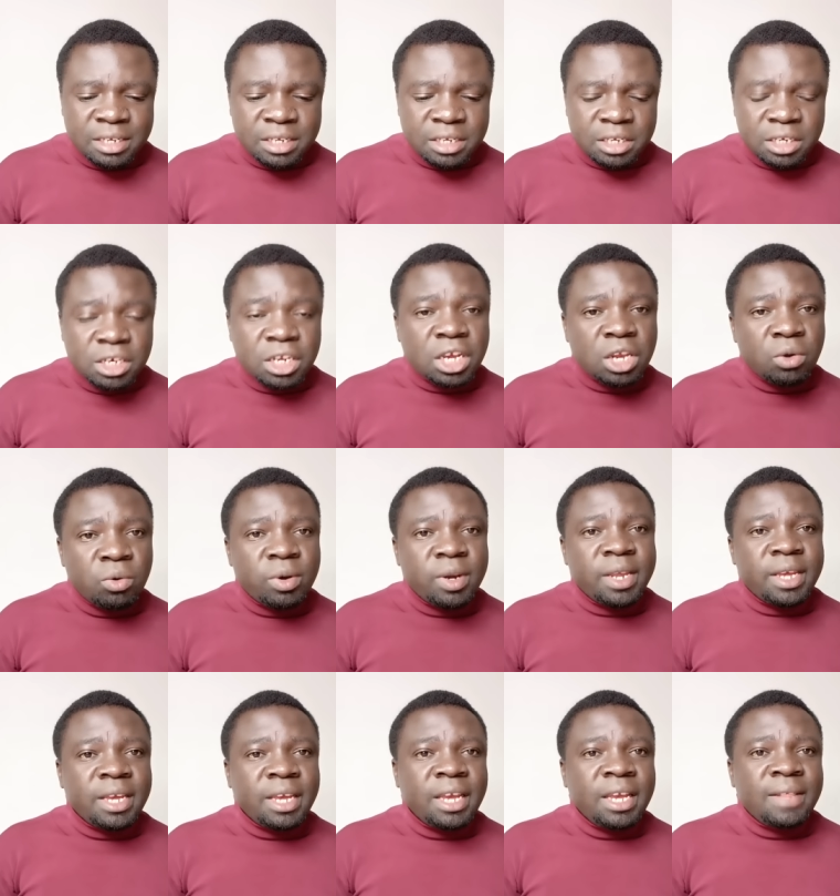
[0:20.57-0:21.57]

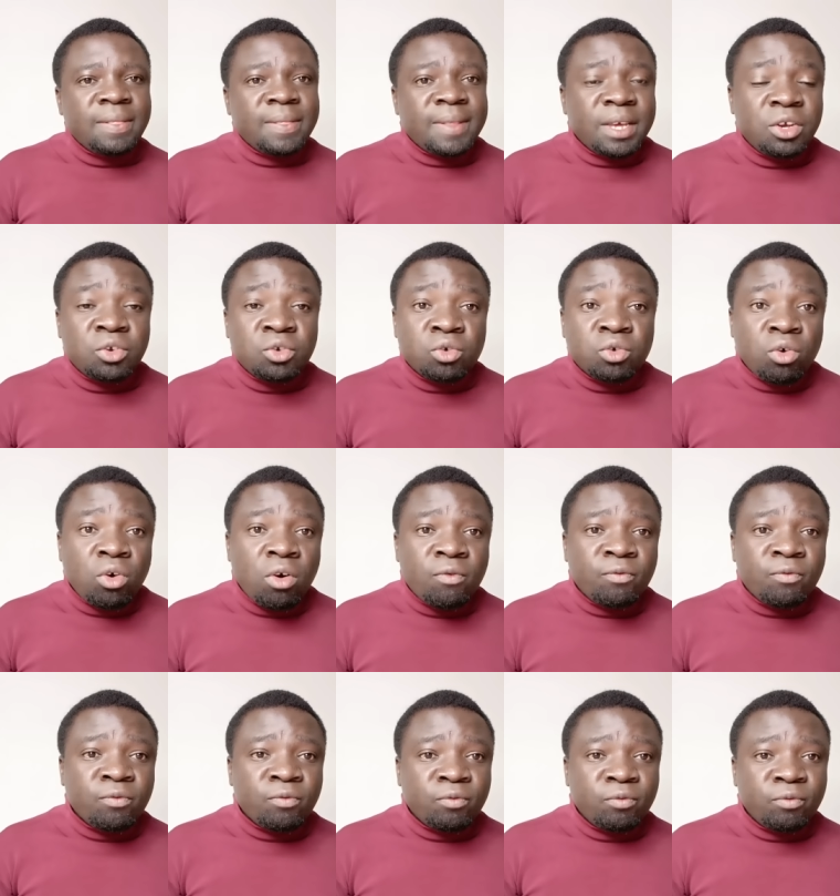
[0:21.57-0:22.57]
including the issue of
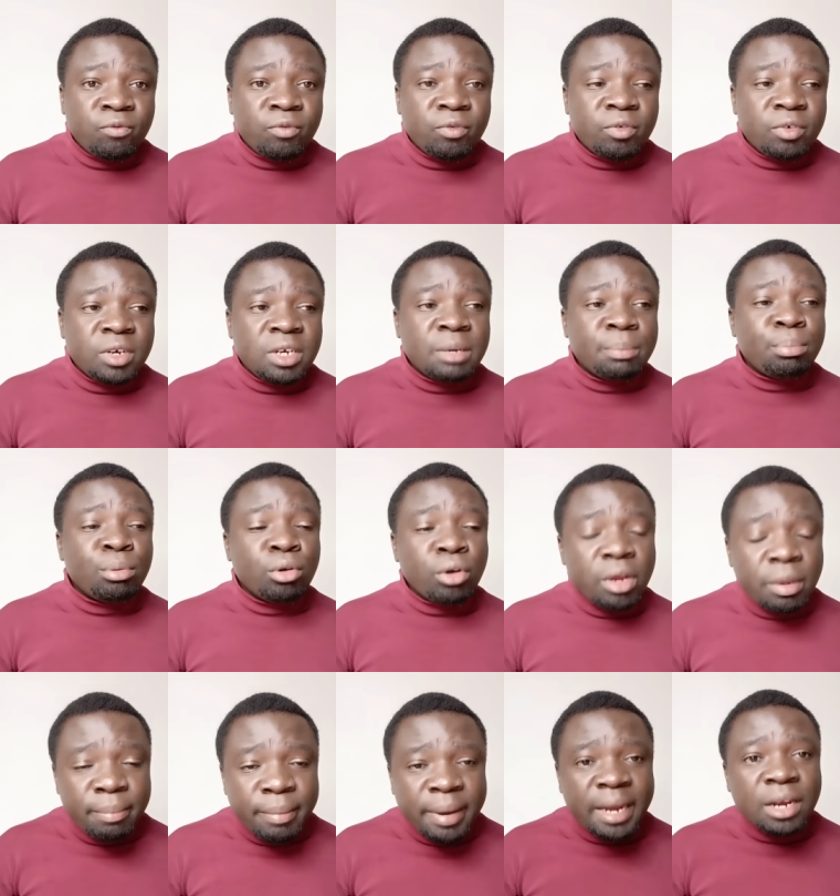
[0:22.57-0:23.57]

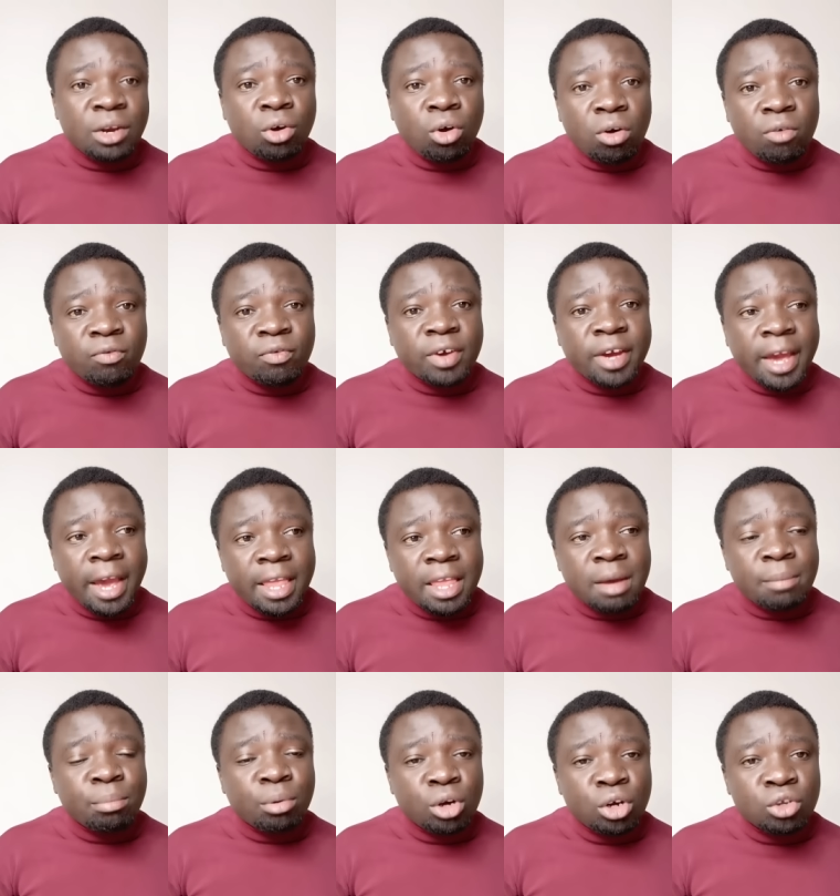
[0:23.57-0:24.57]
deployment of
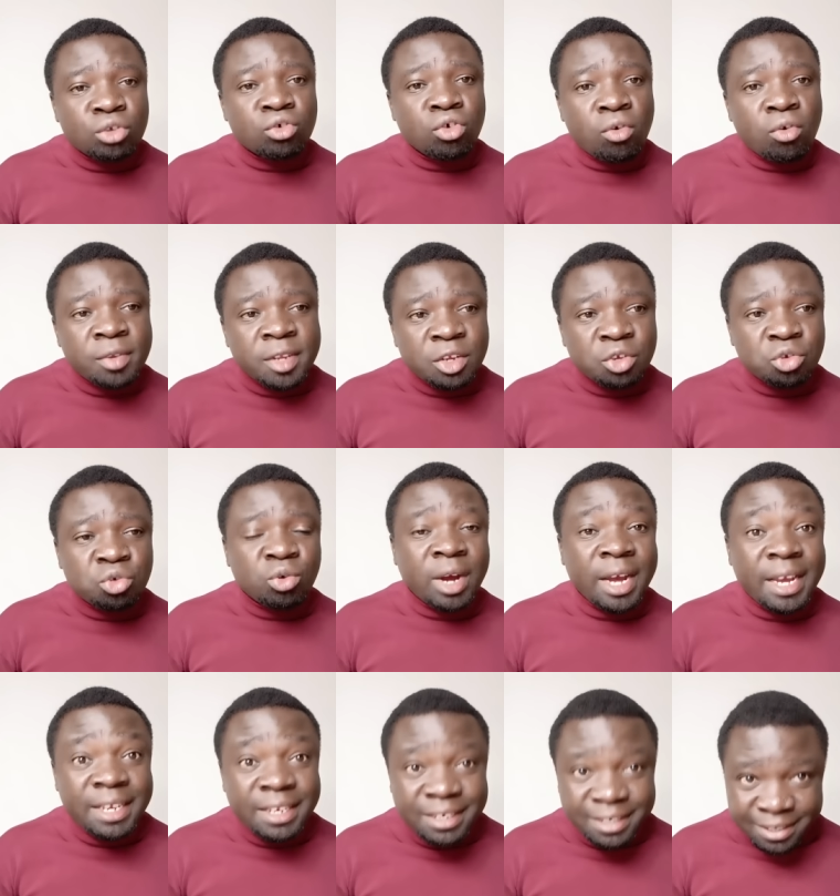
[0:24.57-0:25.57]
Kenyan police officers to
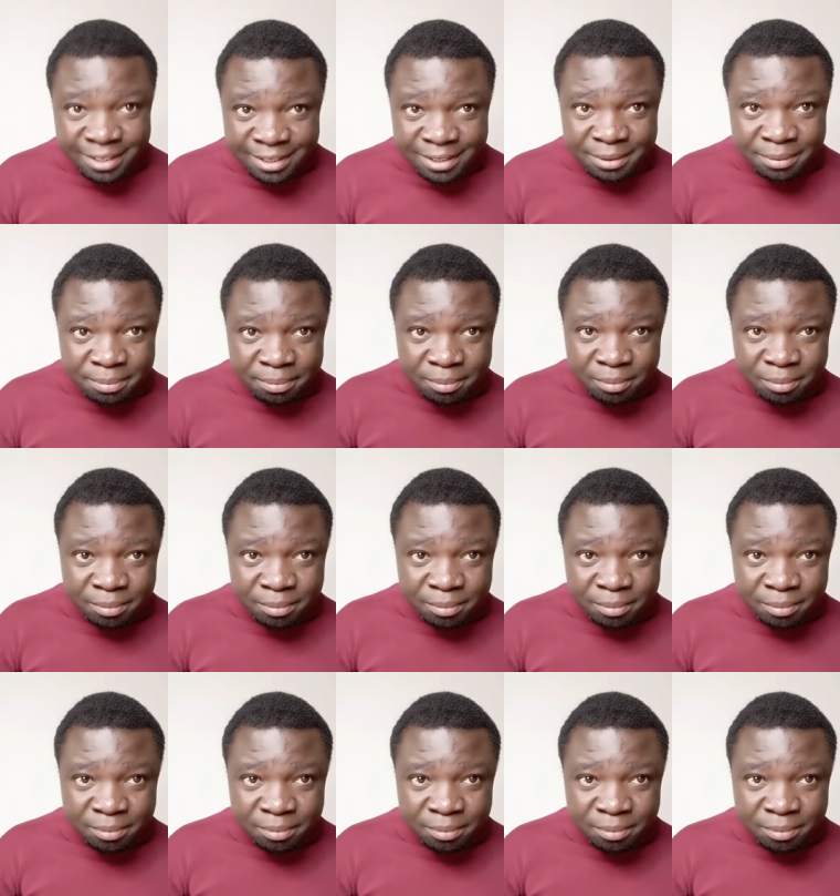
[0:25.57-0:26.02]
Haiti.